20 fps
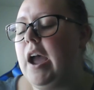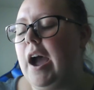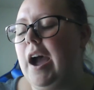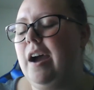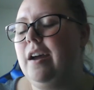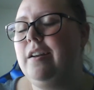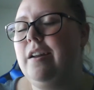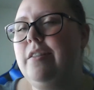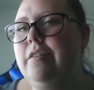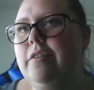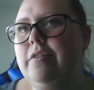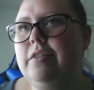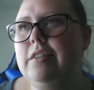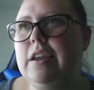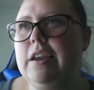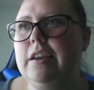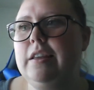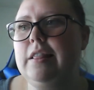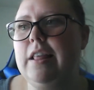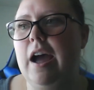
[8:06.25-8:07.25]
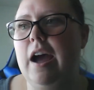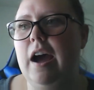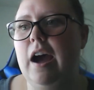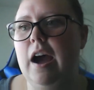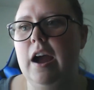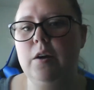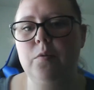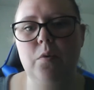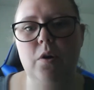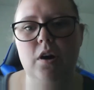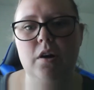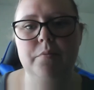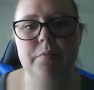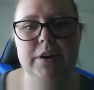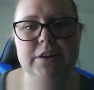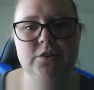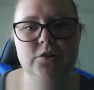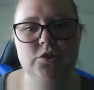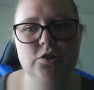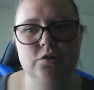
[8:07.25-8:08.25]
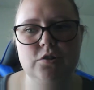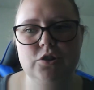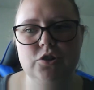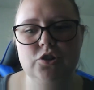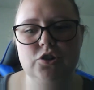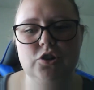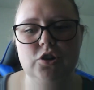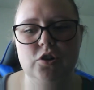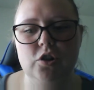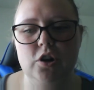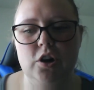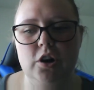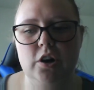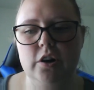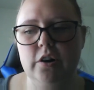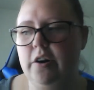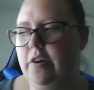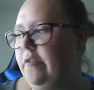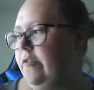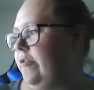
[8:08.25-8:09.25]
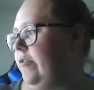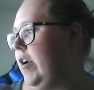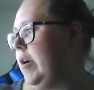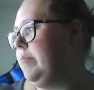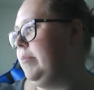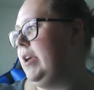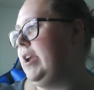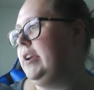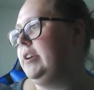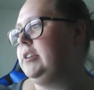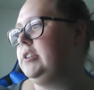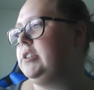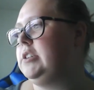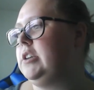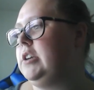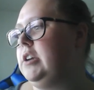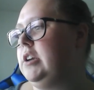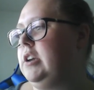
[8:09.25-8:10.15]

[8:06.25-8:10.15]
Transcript: Another thing that I want my students to learn from this